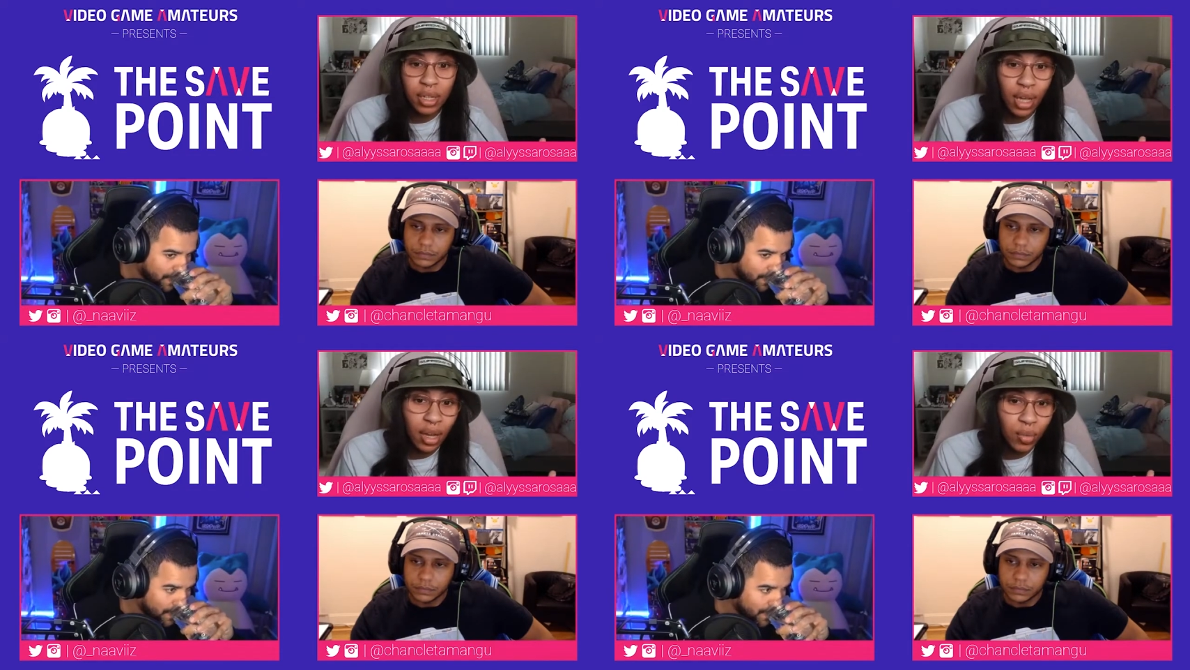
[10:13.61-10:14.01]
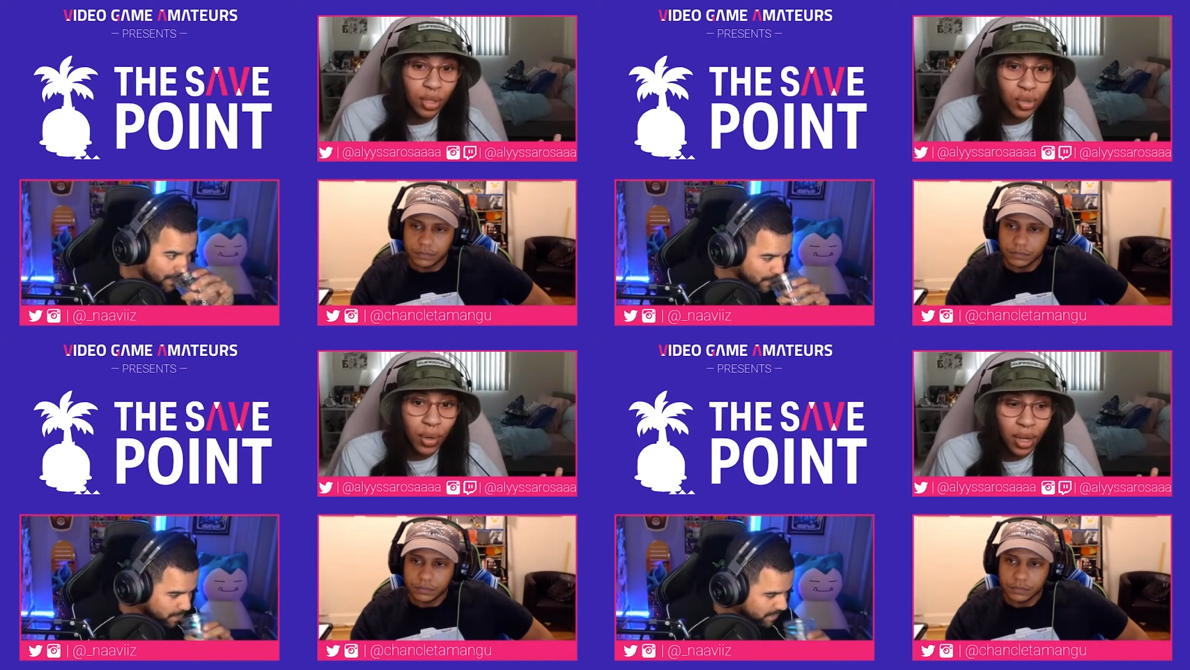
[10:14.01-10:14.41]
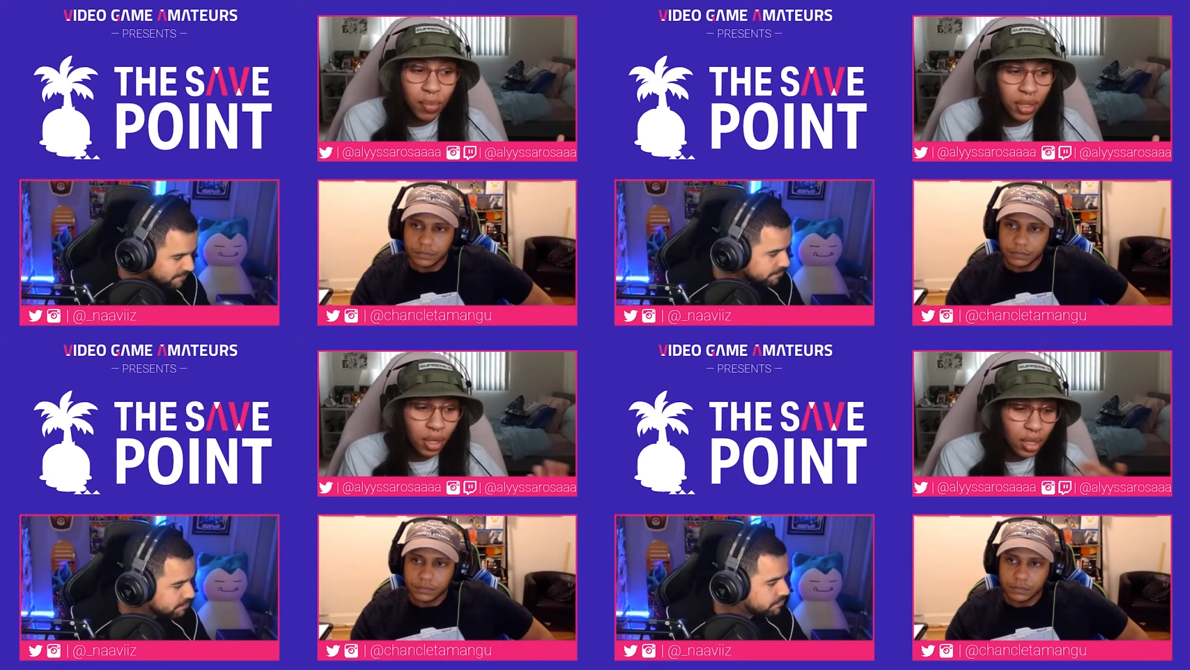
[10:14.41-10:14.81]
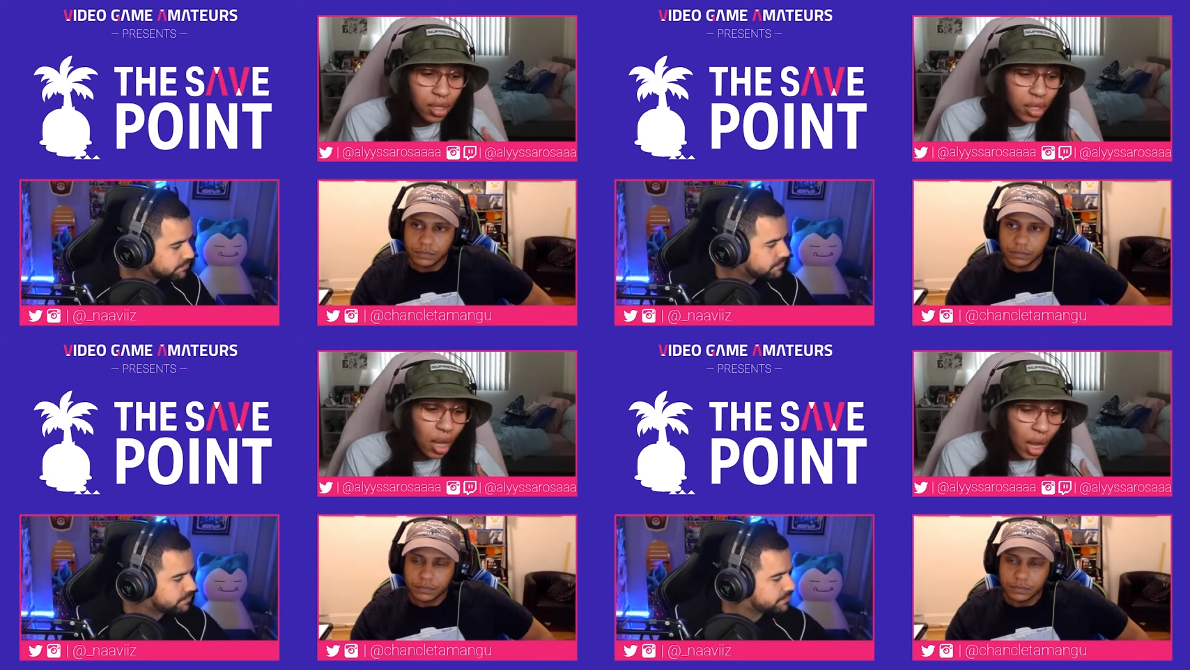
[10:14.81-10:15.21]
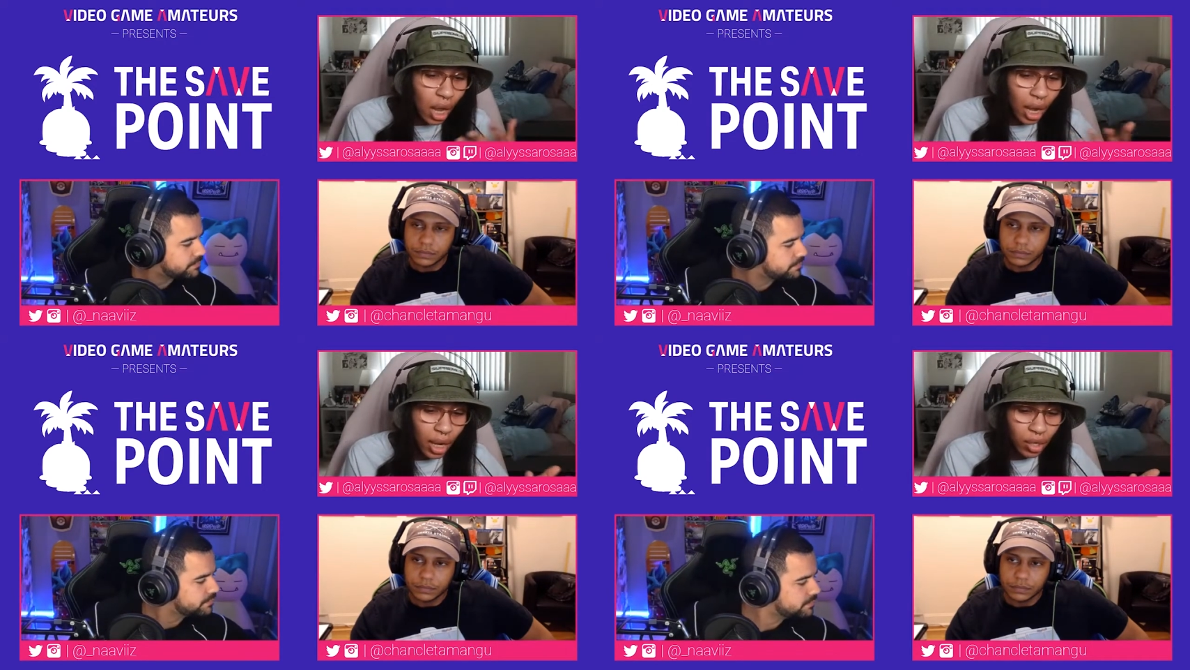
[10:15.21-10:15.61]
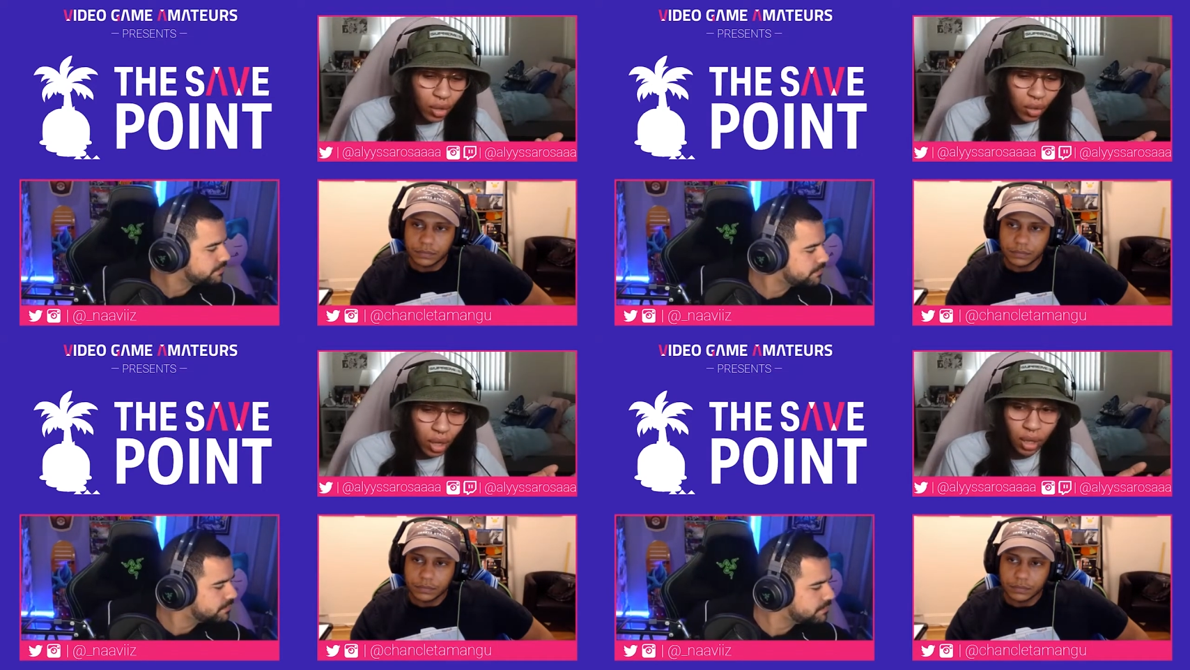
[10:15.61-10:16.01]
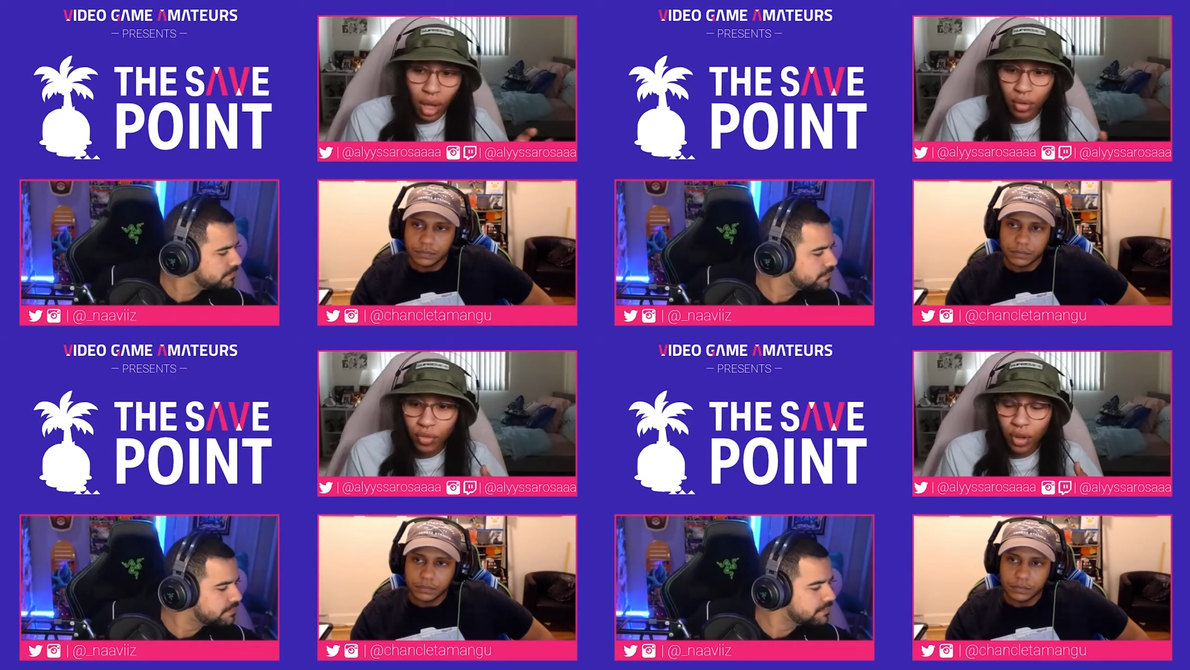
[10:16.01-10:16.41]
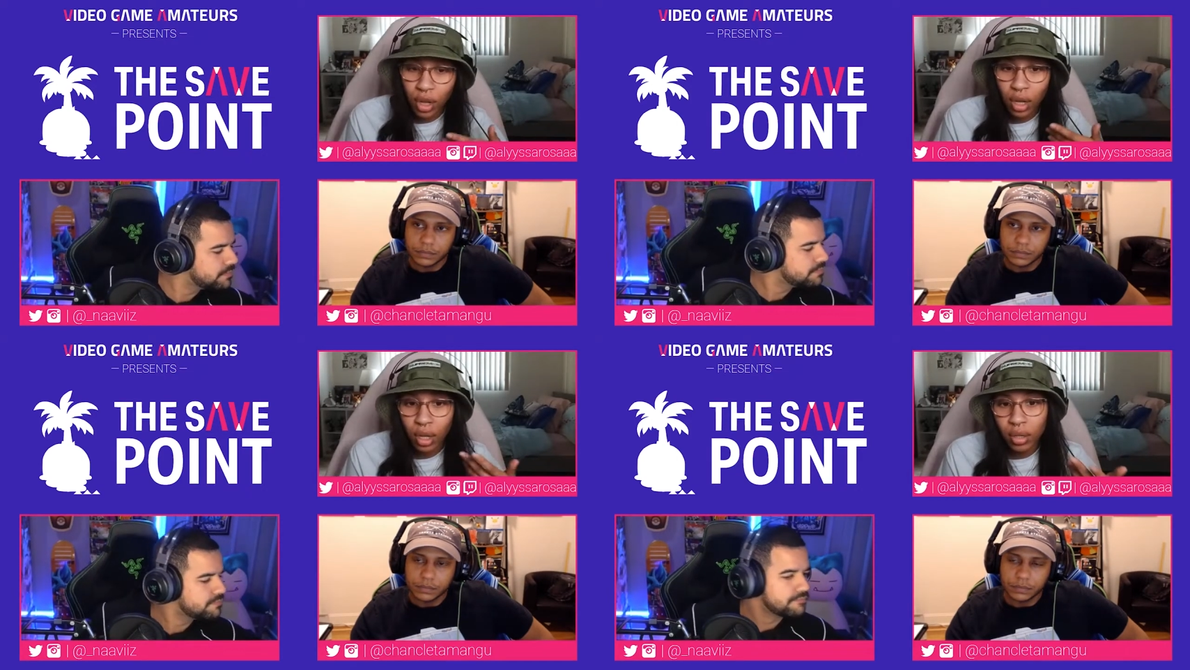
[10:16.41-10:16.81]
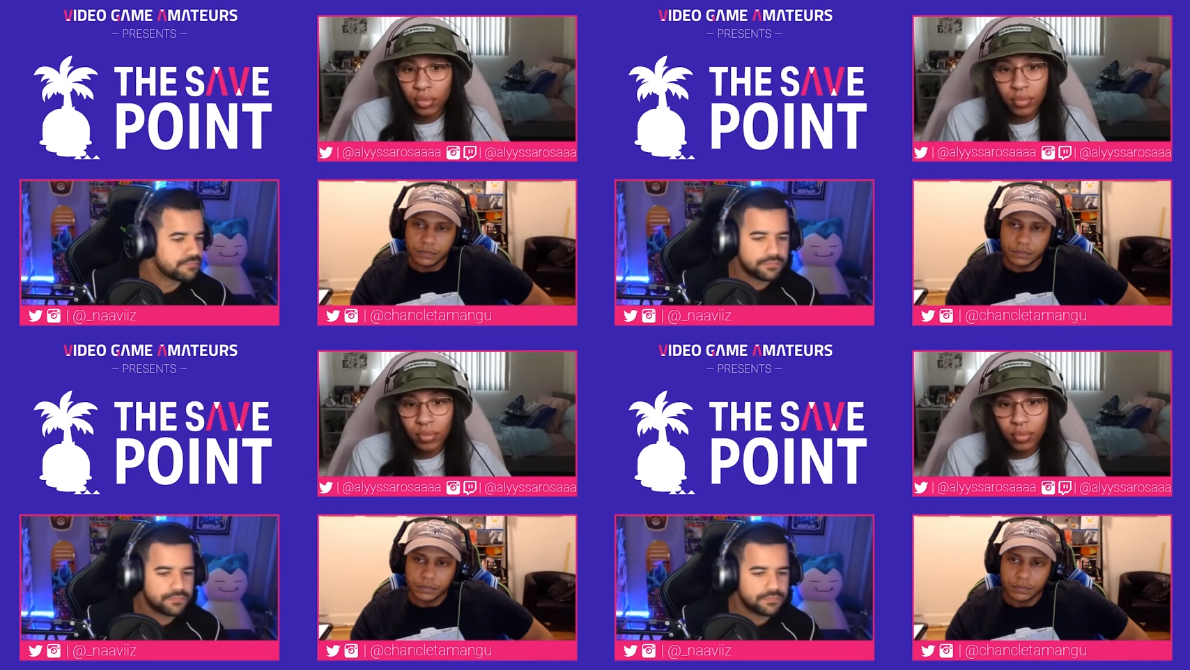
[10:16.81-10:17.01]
Speaker 1: any which way because I know a lot of uh,